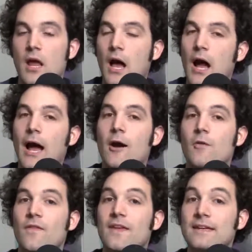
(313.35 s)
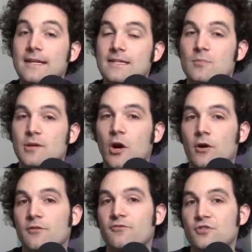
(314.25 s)
higher than they need to be,
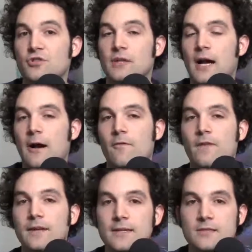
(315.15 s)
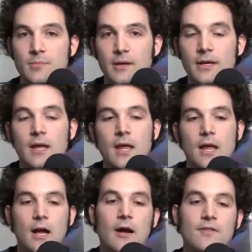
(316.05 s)
artificially higher than they need to be.
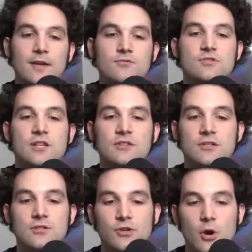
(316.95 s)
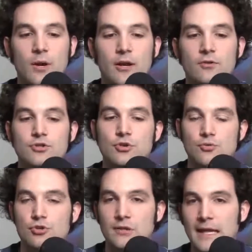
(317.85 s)
The interesting thing to note here is
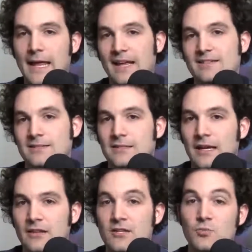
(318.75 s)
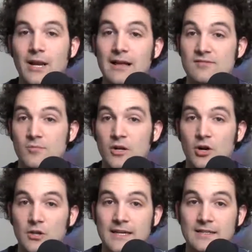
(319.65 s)
usually cases like this would have something
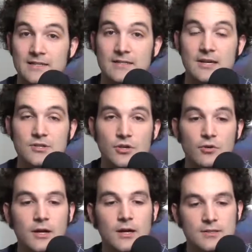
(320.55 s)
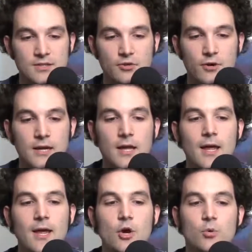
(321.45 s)
called a consent decree,
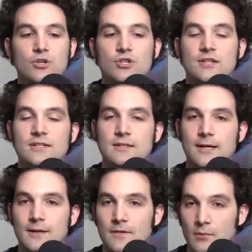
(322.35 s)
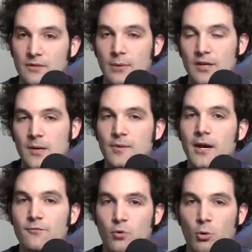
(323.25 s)
which is that would keep it
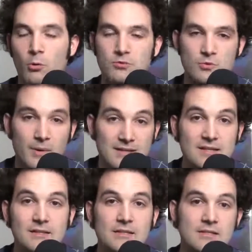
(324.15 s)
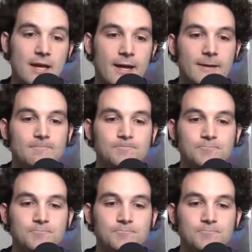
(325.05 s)
out of court, which would basically say,